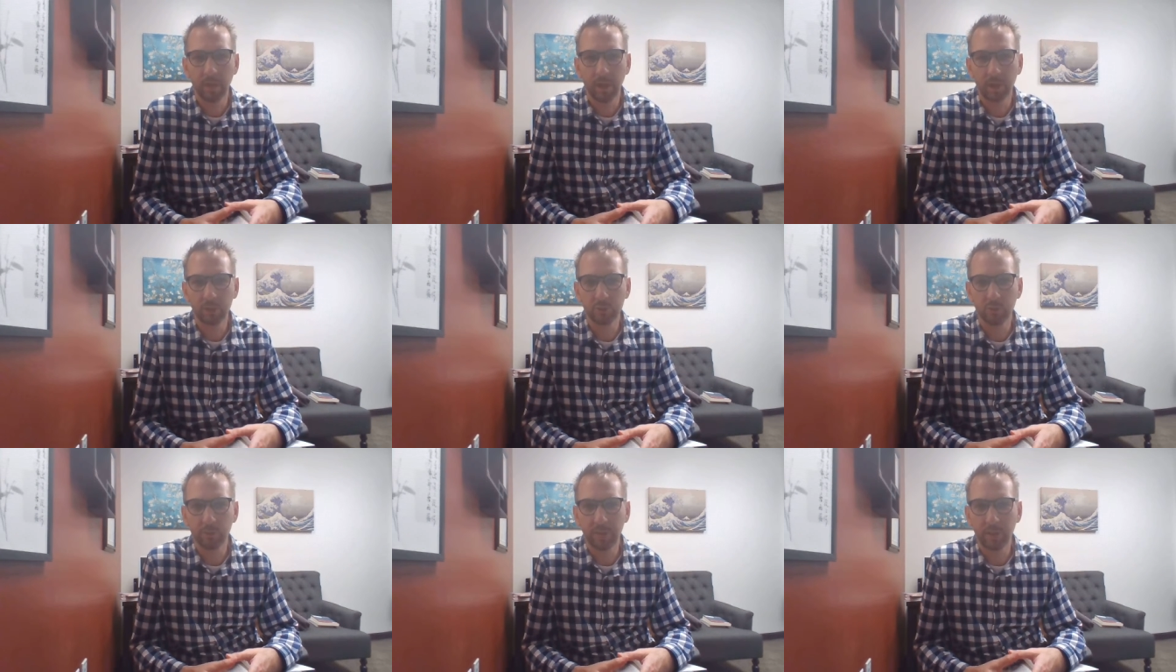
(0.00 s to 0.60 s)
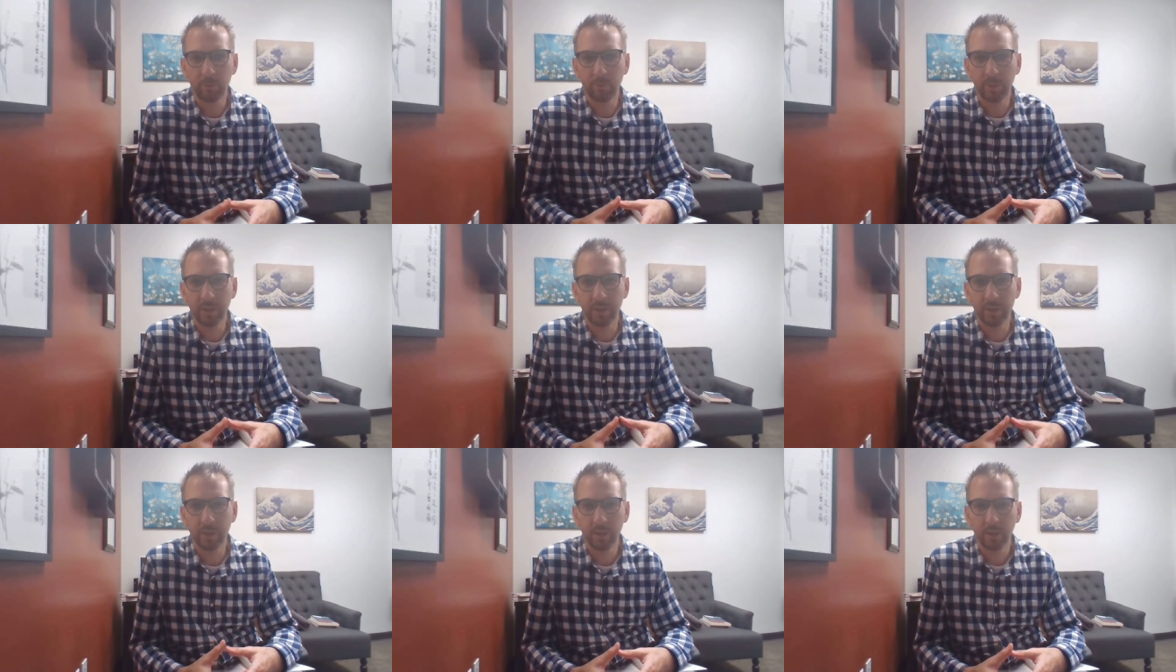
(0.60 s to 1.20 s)
so that
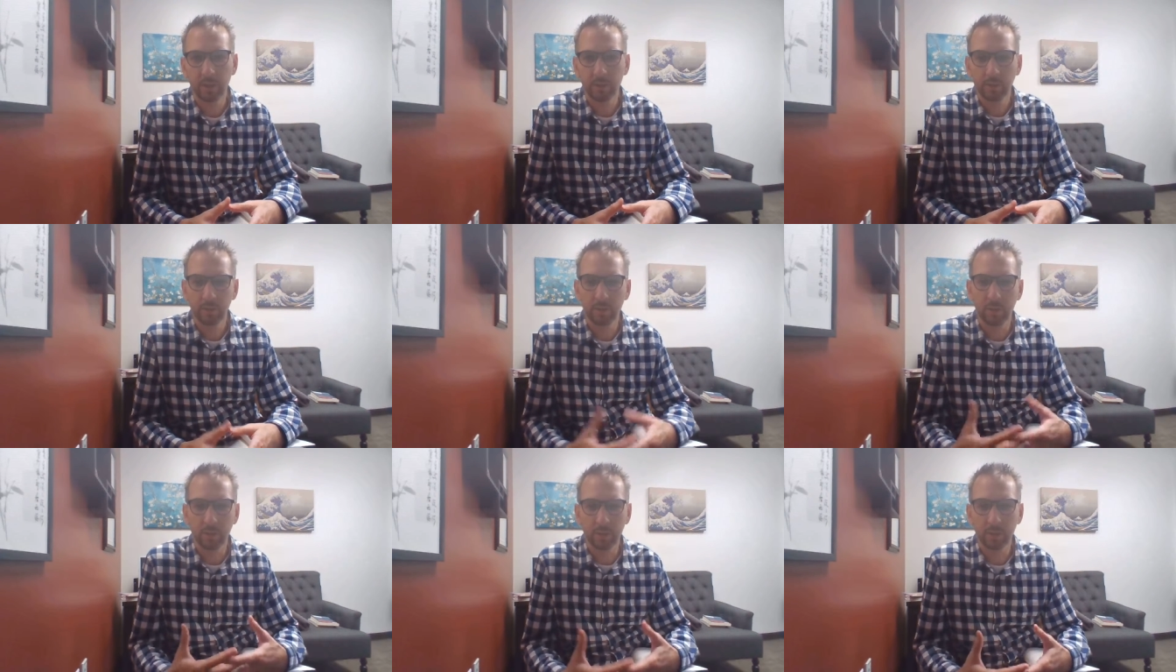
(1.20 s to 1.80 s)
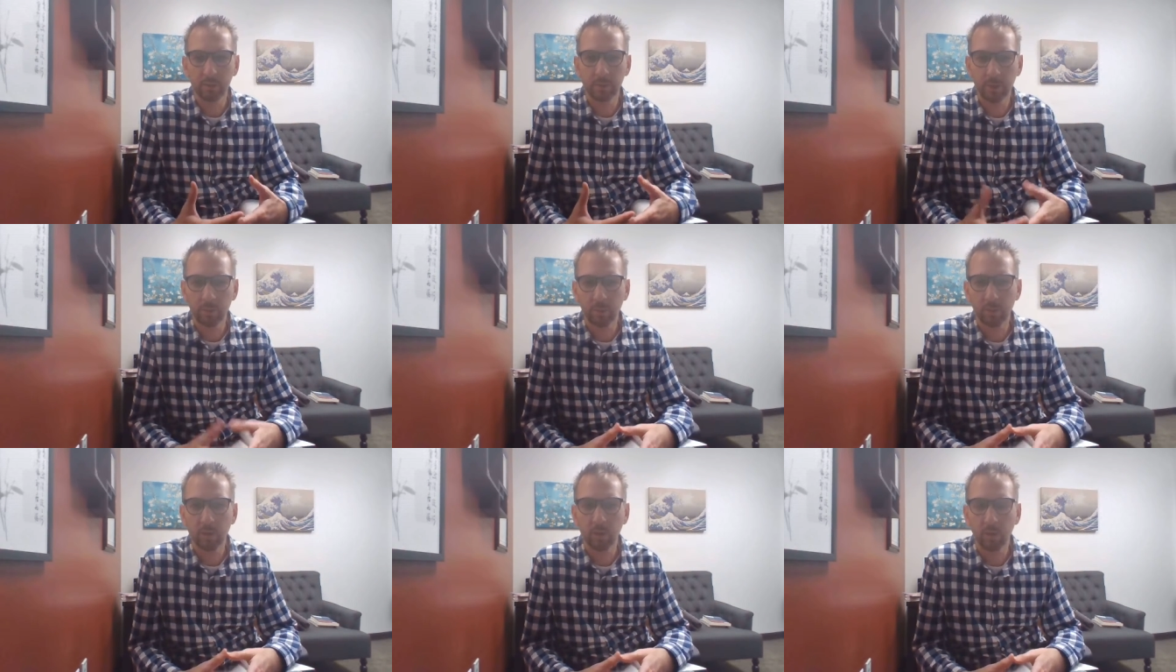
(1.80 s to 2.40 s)
again, that
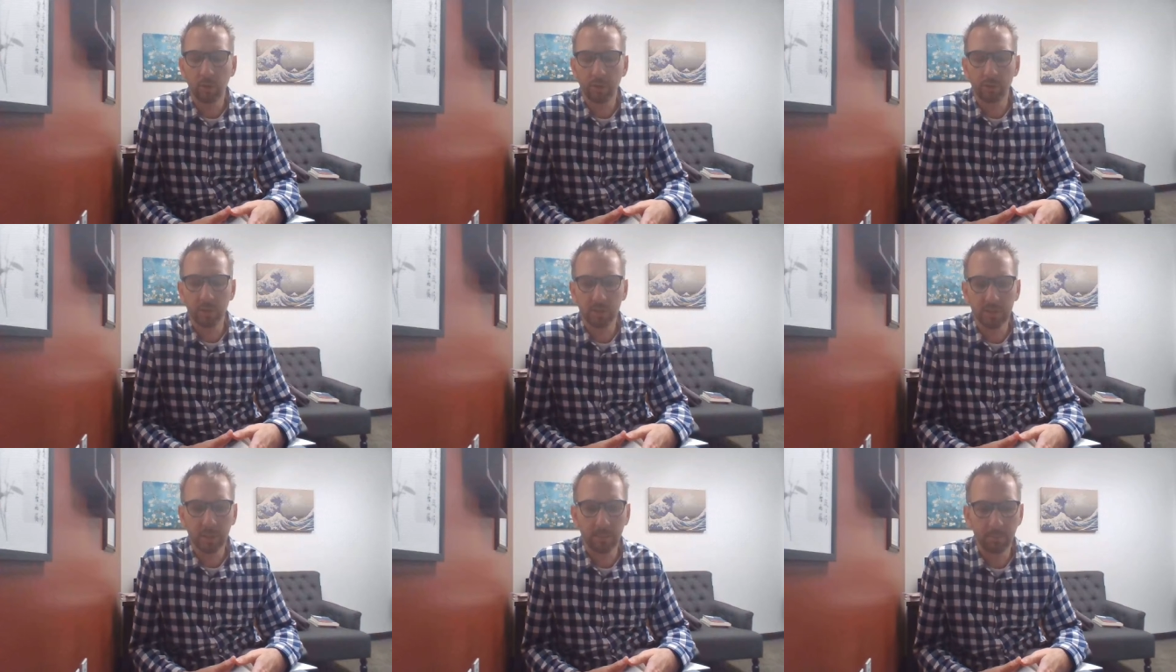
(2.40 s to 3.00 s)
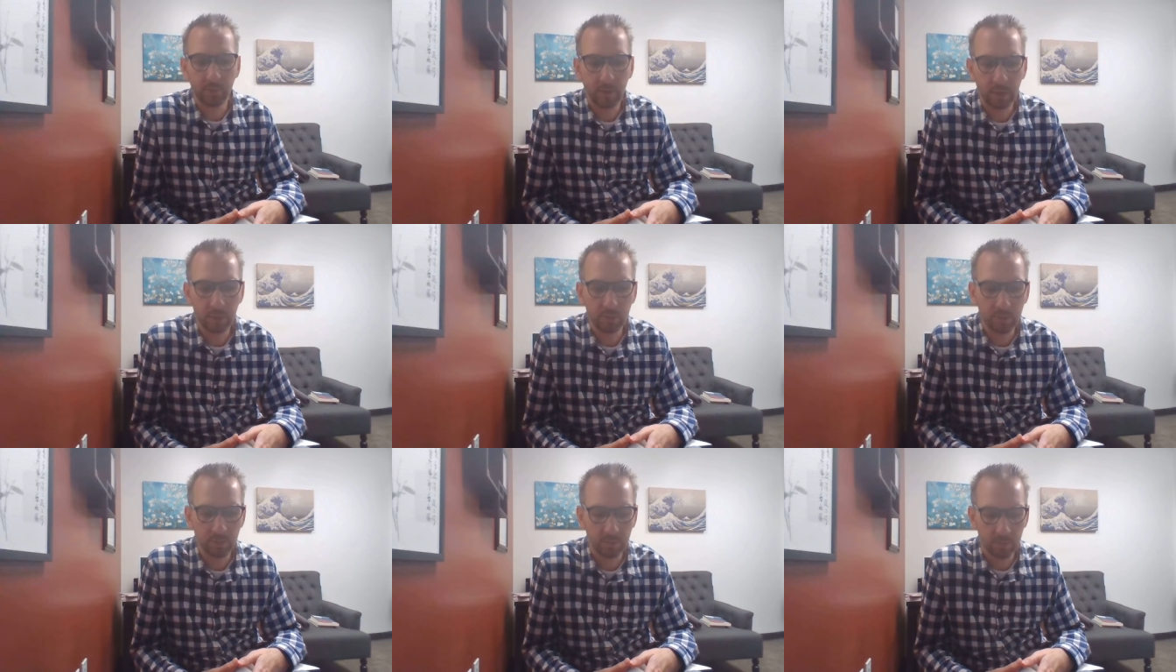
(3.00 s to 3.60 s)
we're all on the same
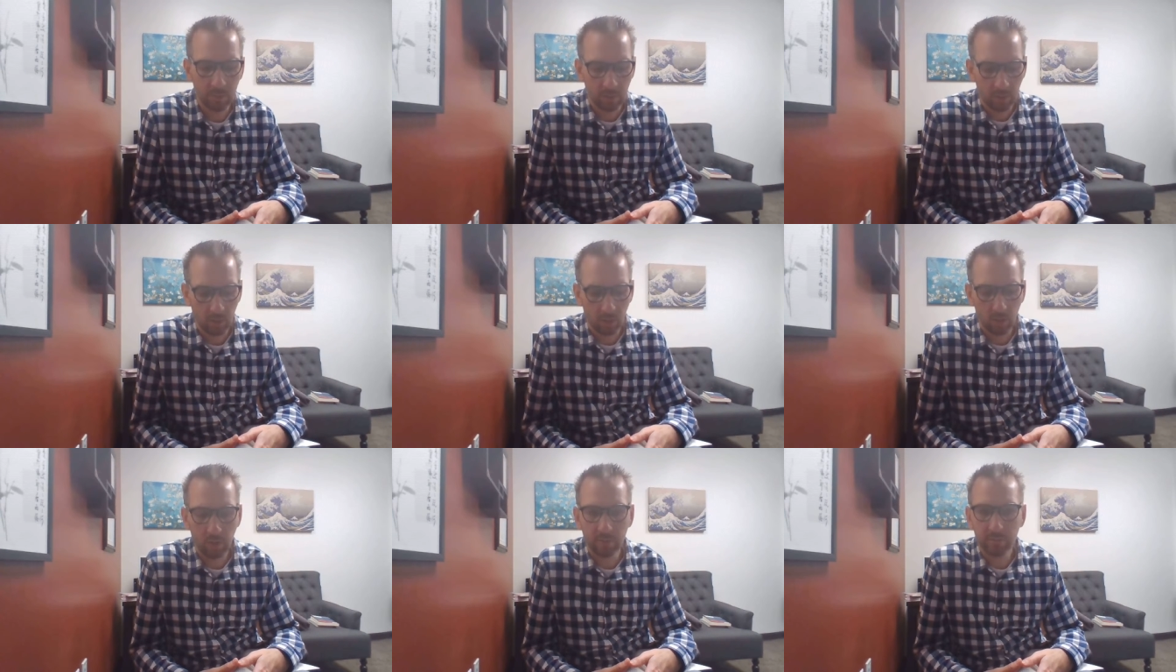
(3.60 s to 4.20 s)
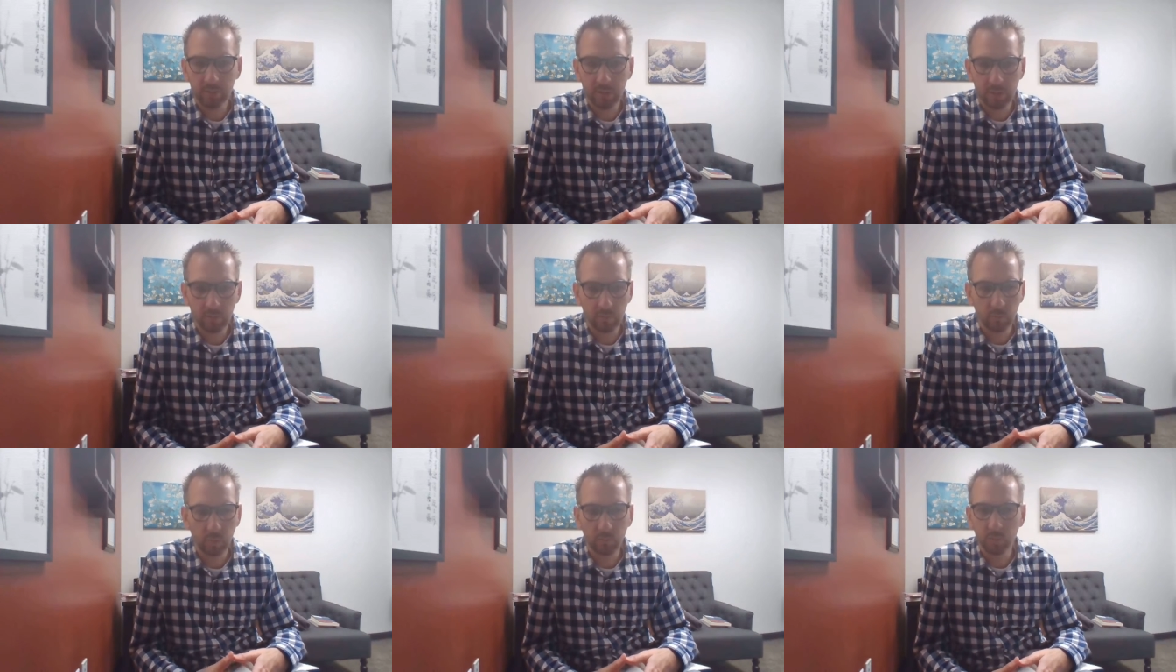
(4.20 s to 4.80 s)
page and all have a sense of
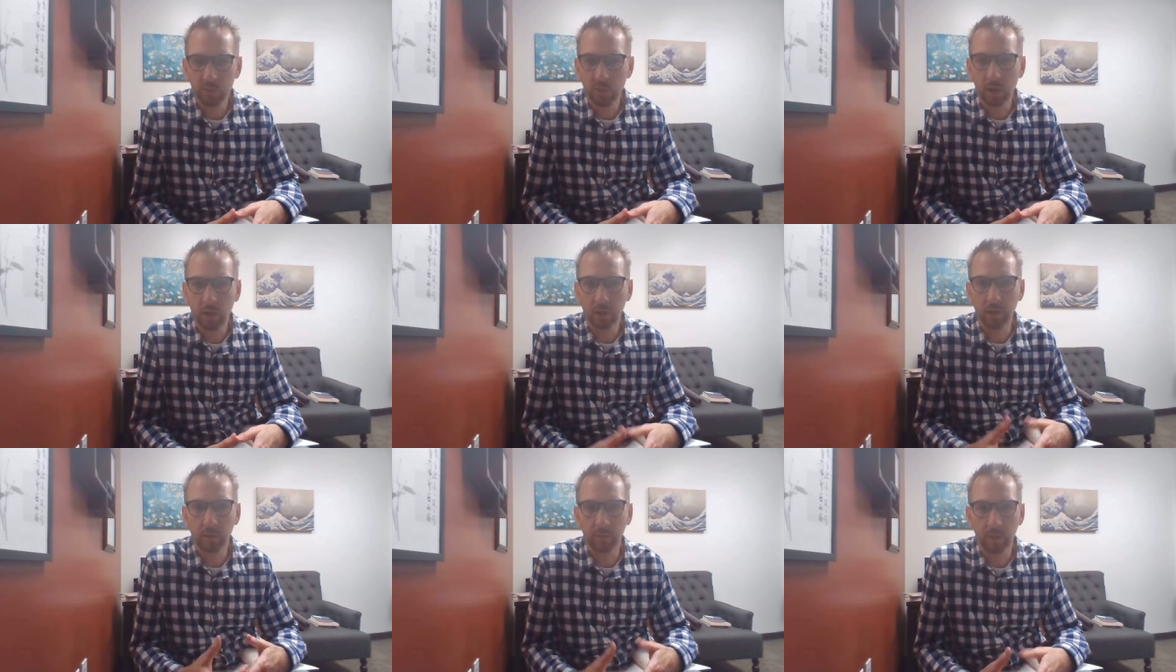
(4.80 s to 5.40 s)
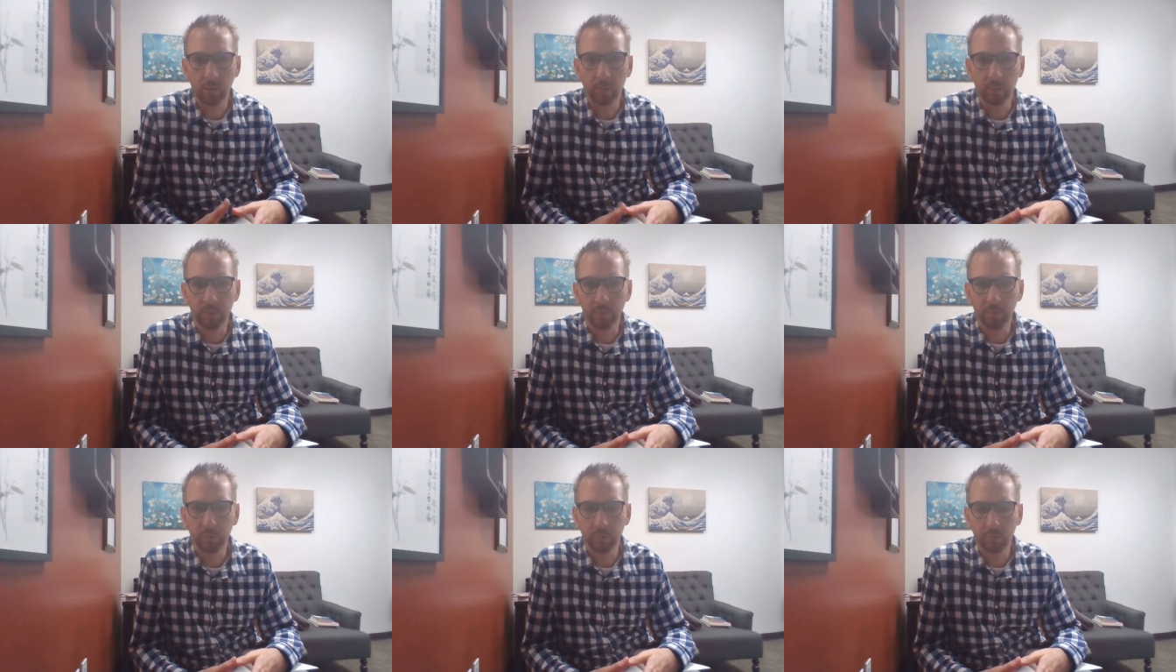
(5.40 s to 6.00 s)
what we're talking about
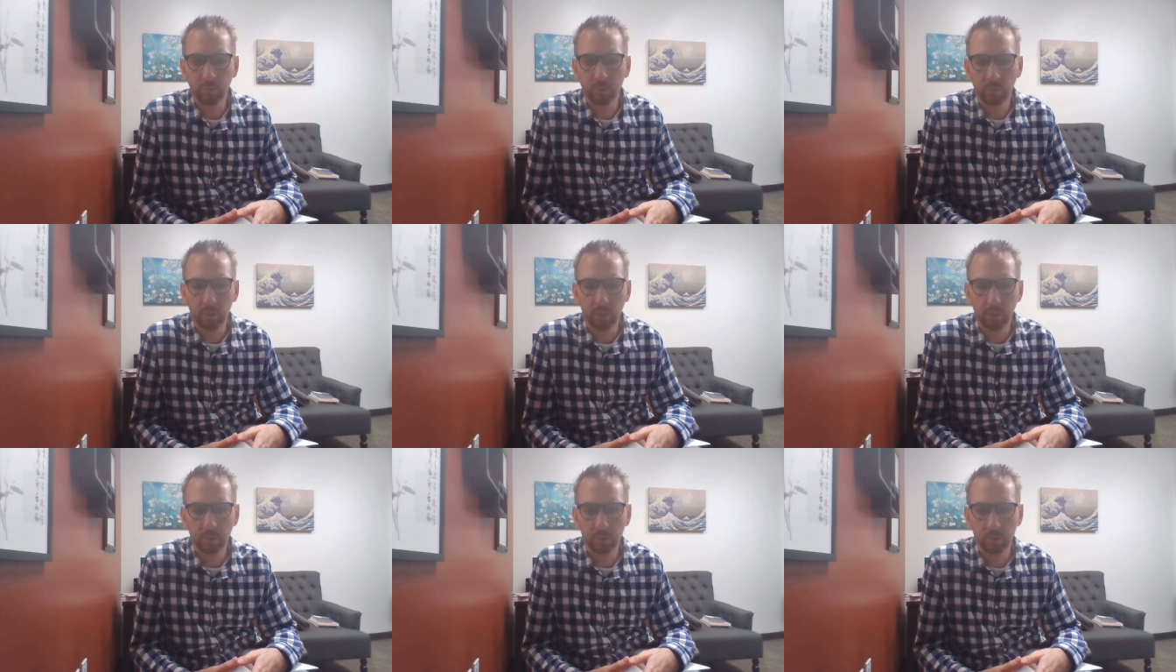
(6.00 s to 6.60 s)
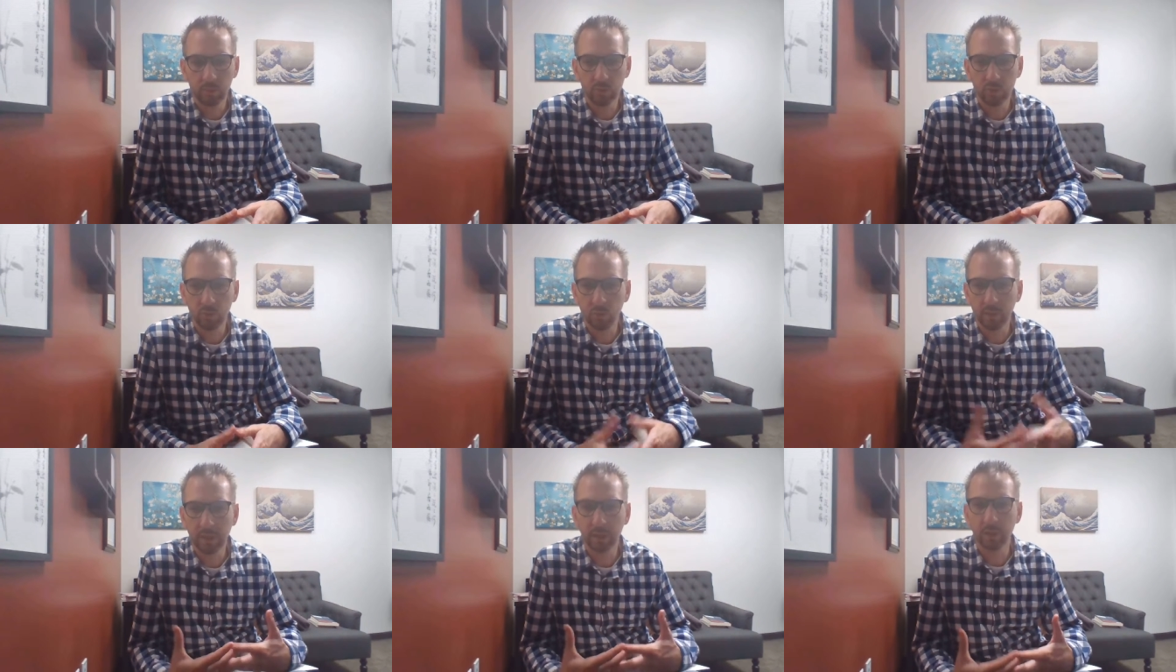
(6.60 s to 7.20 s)
when we use the
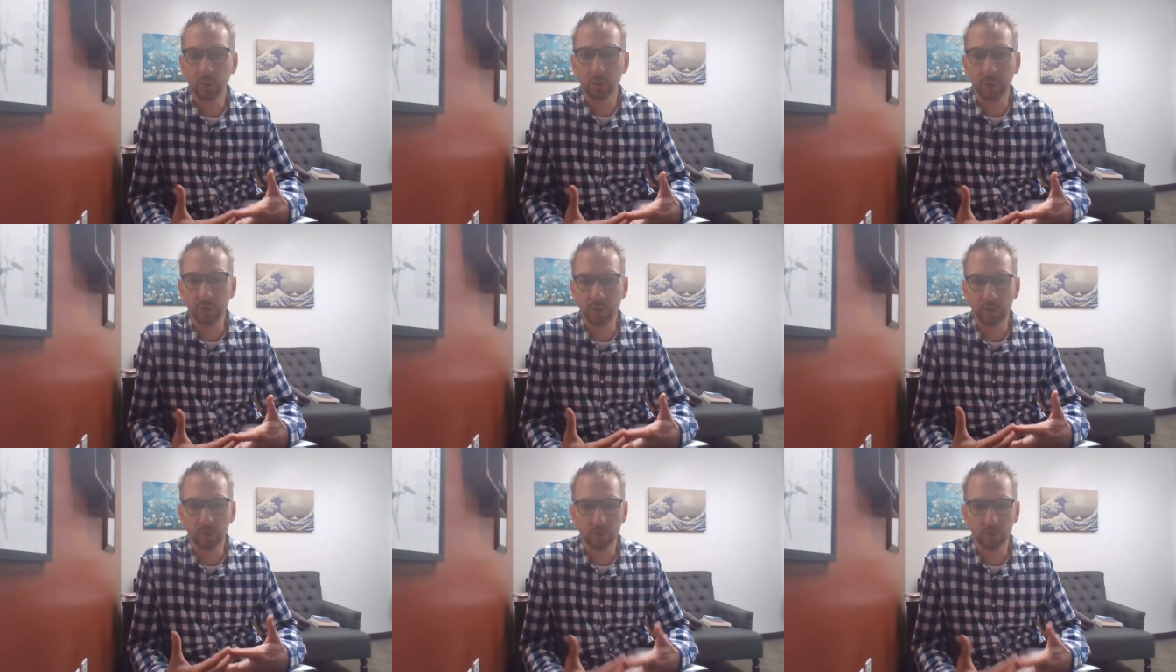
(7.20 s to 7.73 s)
word integration.